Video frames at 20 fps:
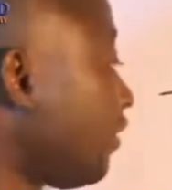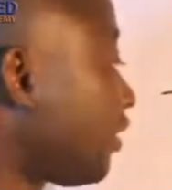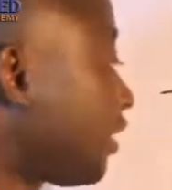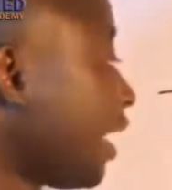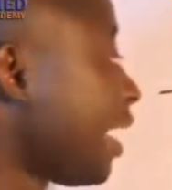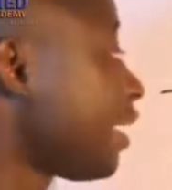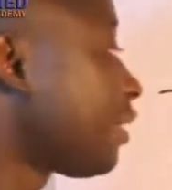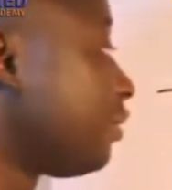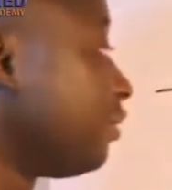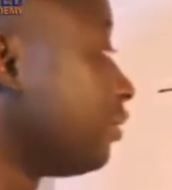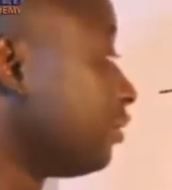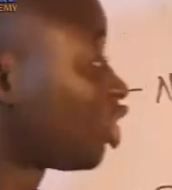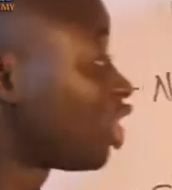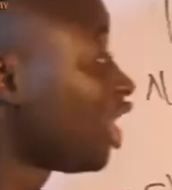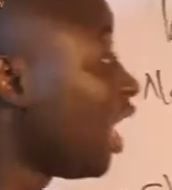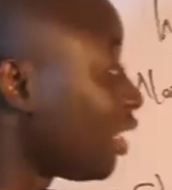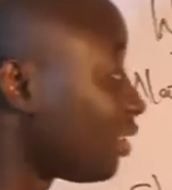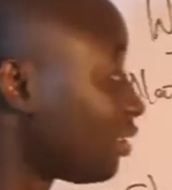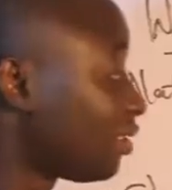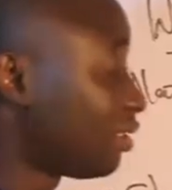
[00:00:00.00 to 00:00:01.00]
cycle,
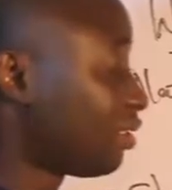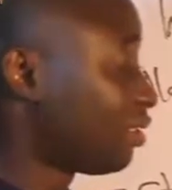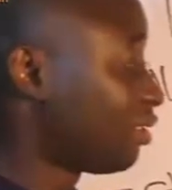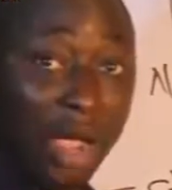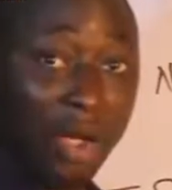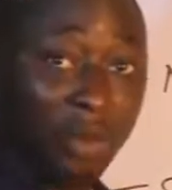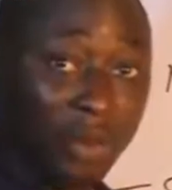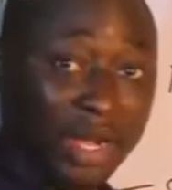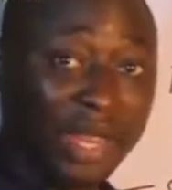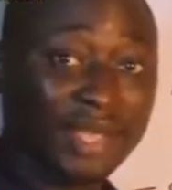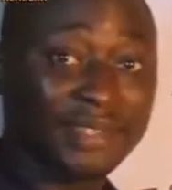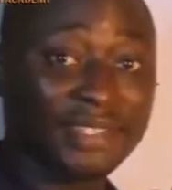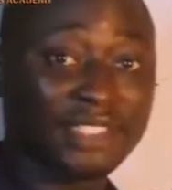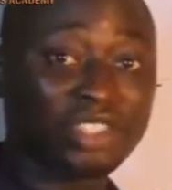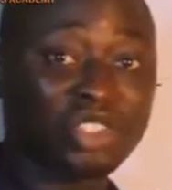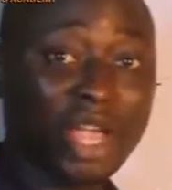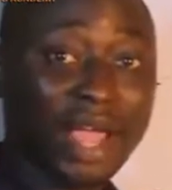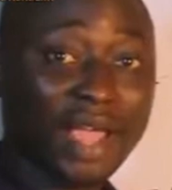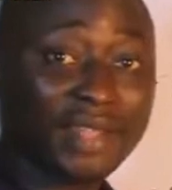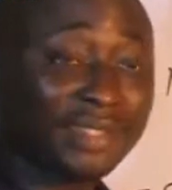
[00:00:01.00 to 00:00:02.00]
charts. And when I say
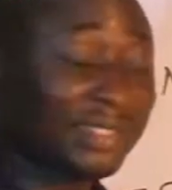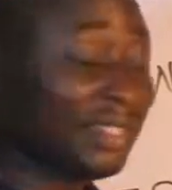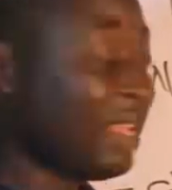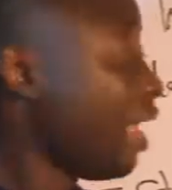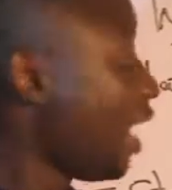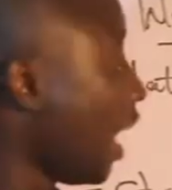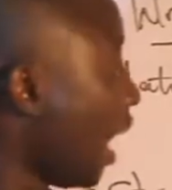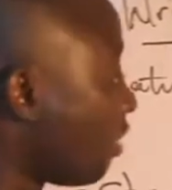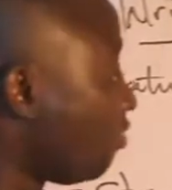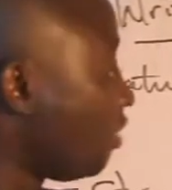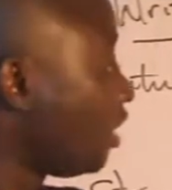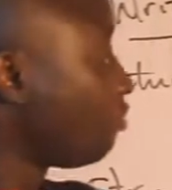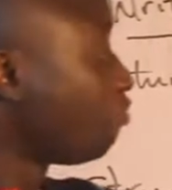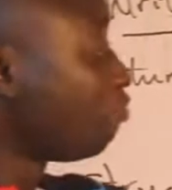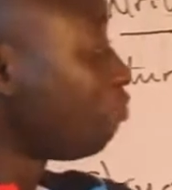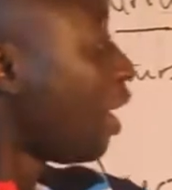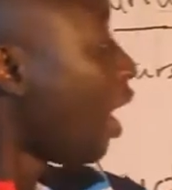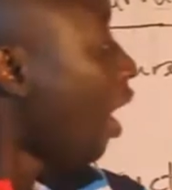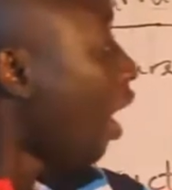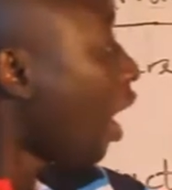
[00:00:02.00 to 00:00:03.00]
charts, I mean
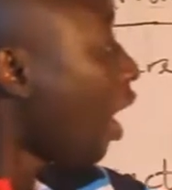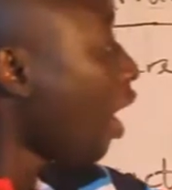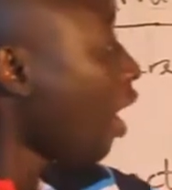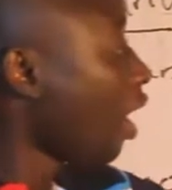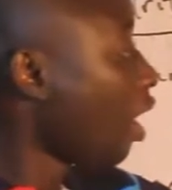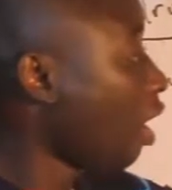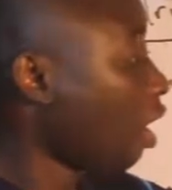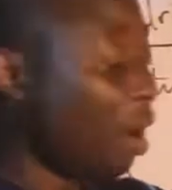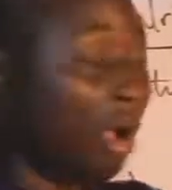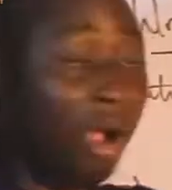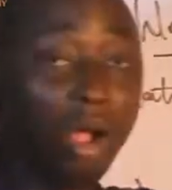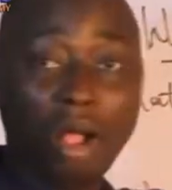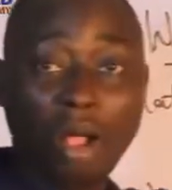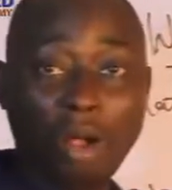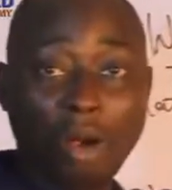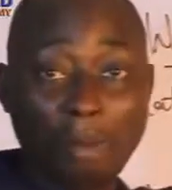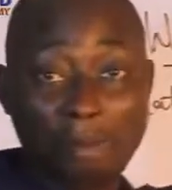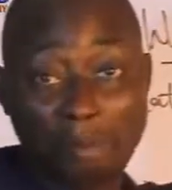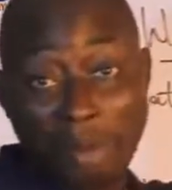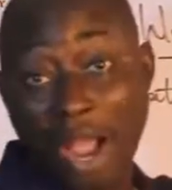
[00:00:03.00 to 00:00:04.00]
bar
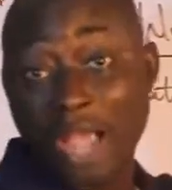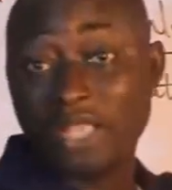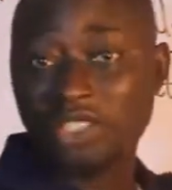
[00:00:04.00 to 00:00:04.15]
or pie